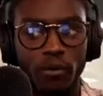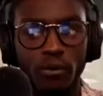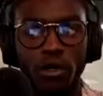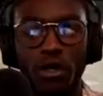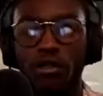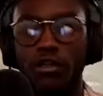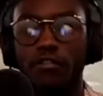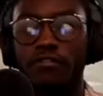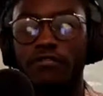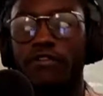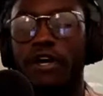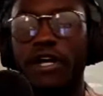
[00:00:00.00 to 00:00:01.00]
what are the
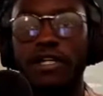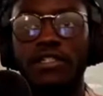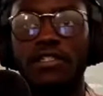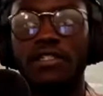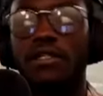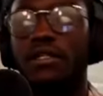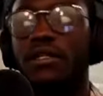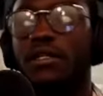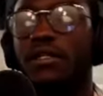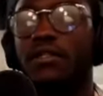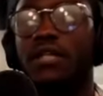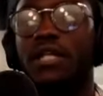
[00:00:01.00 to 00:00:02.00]
effects
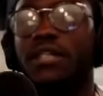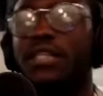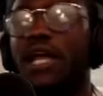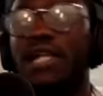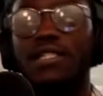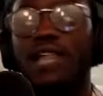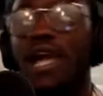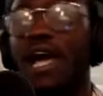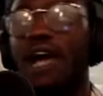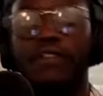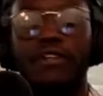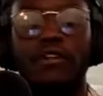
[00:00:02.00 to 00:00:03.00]
that is
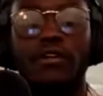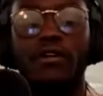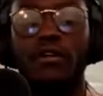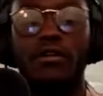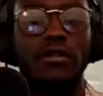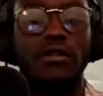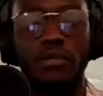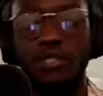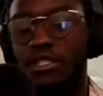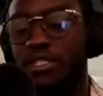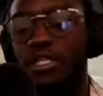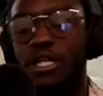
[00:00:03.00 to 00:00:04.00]
having on the
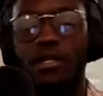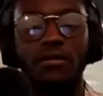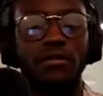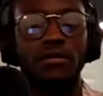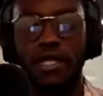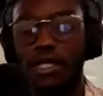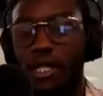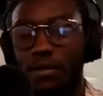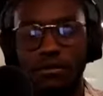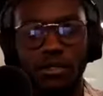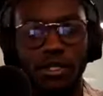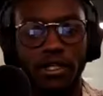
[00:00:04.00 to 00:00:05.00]
business cycle and
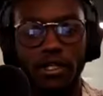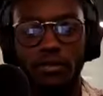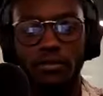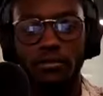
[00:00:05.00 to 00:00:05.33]
economics right now?